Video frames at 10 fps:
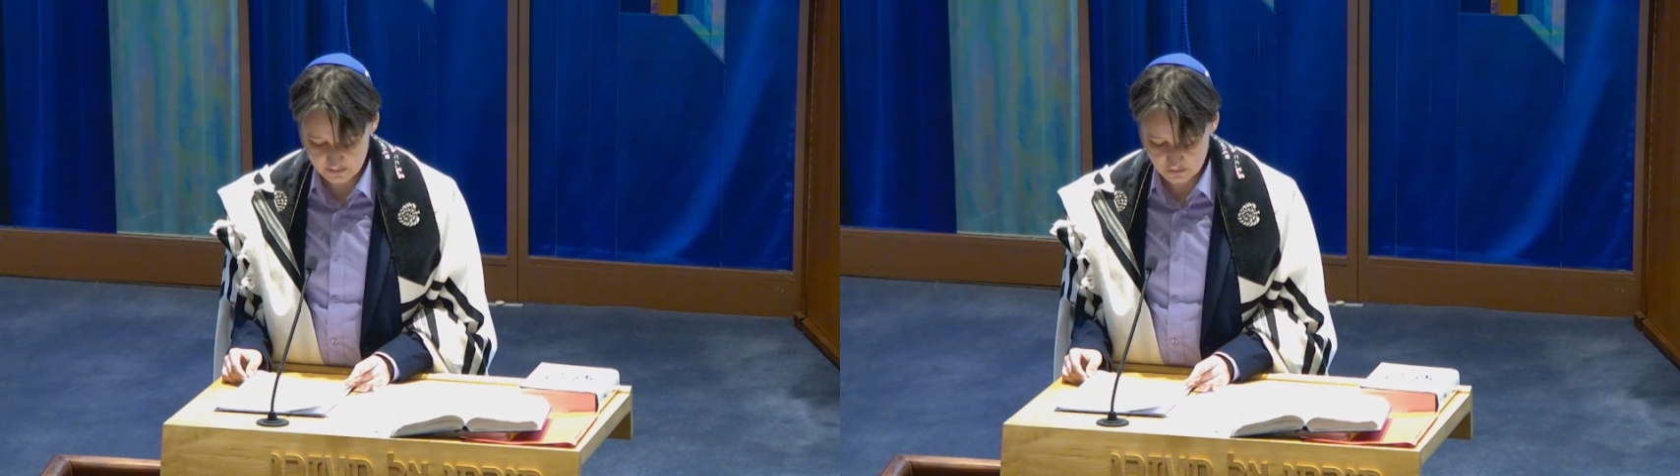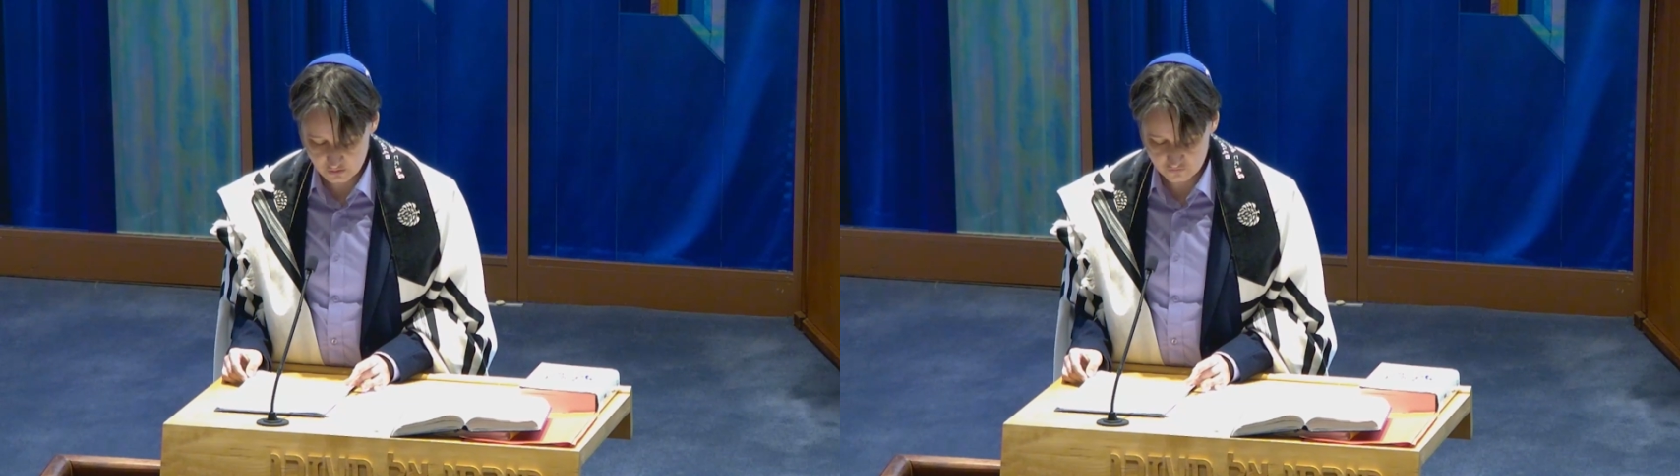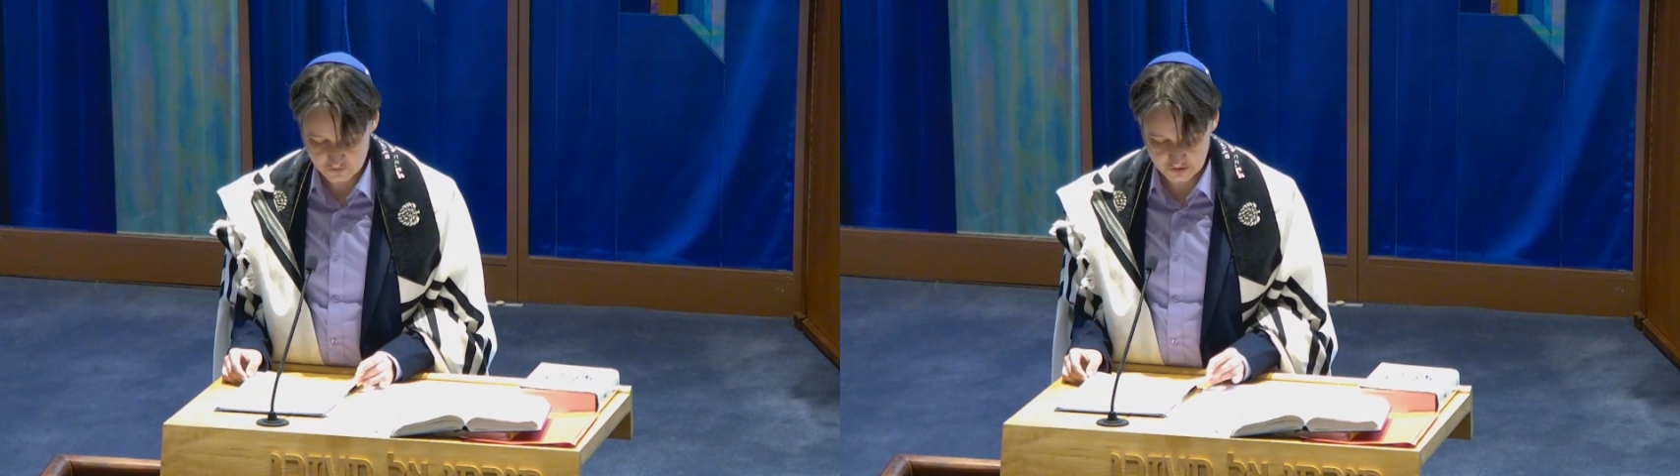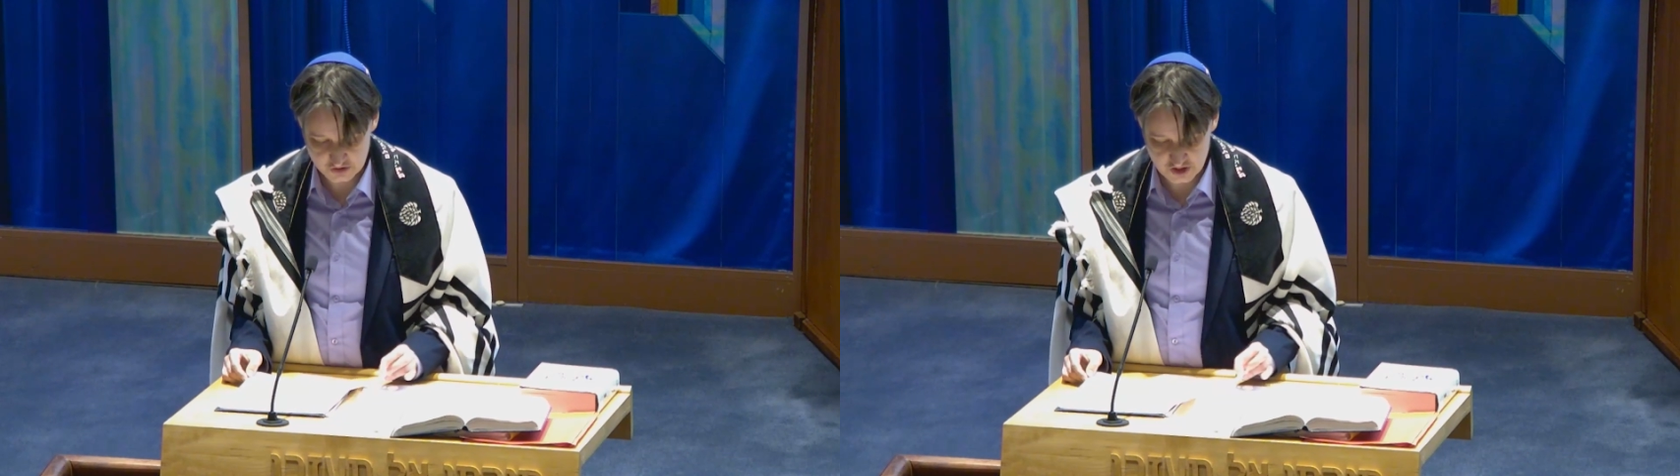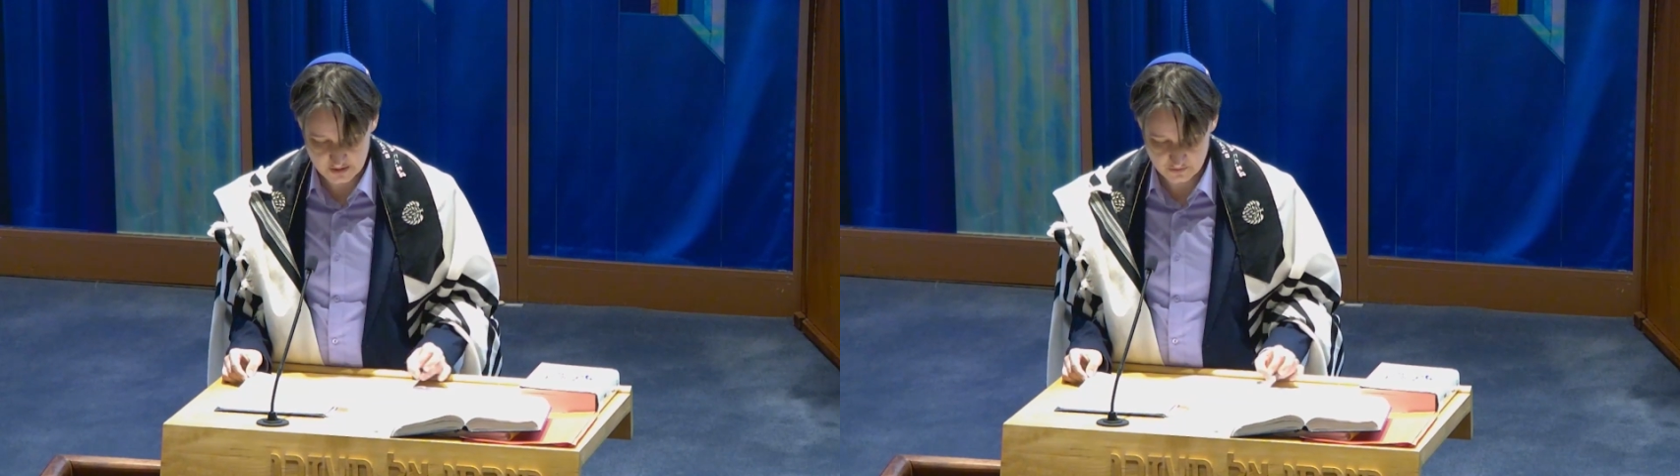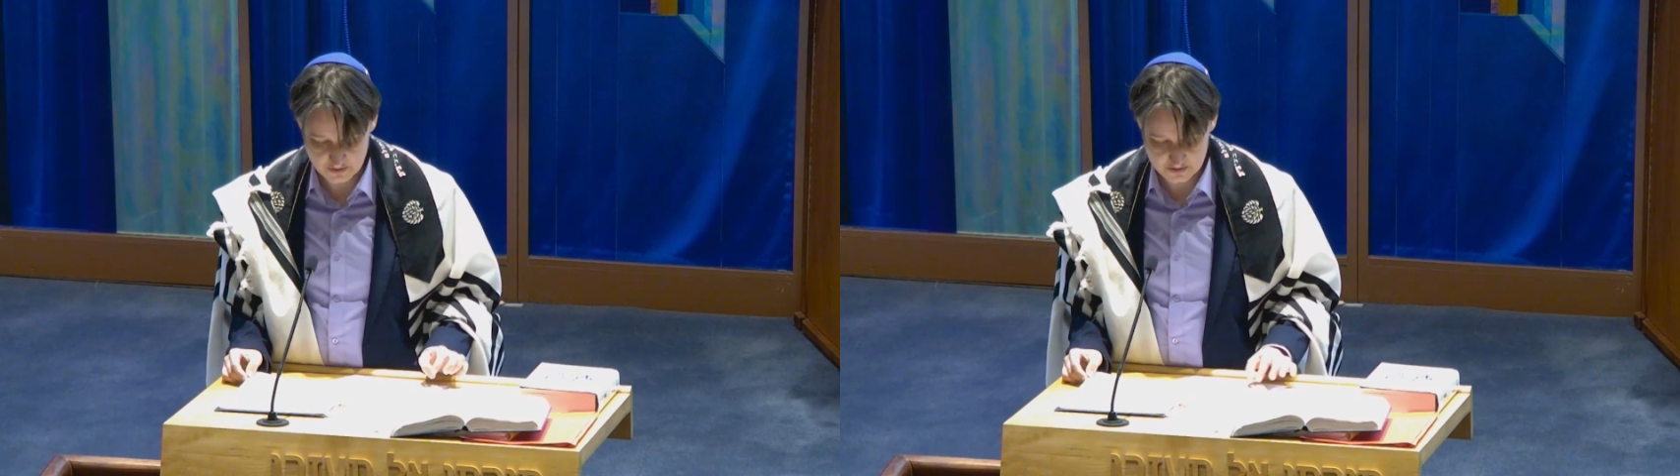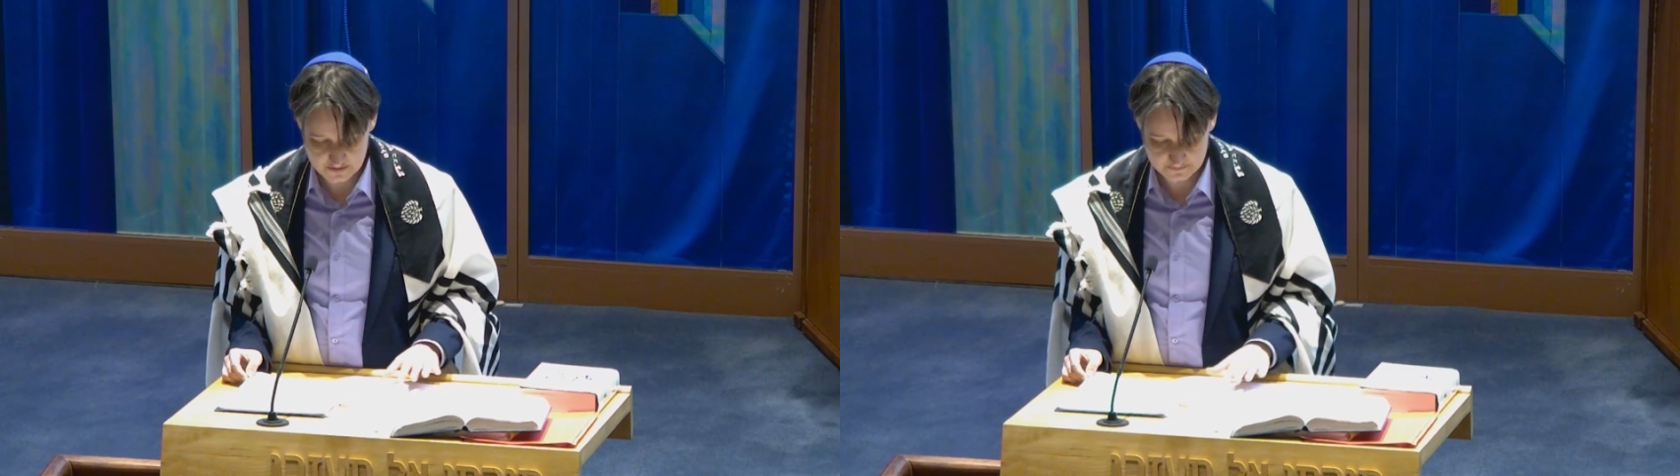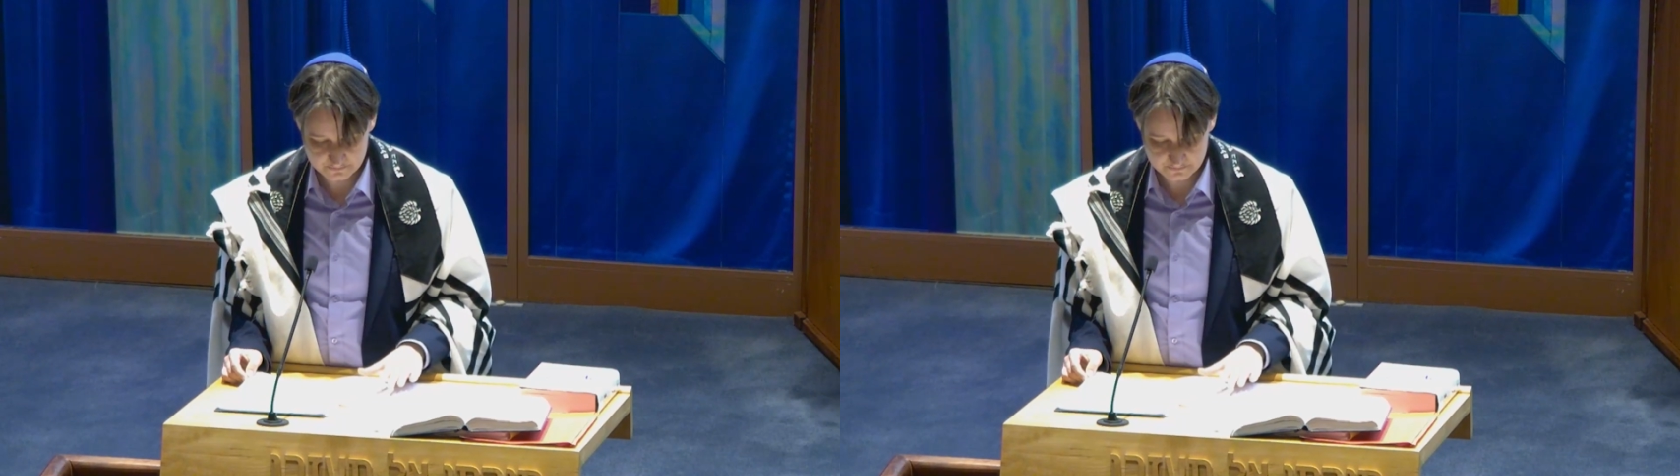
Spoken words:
overly generous.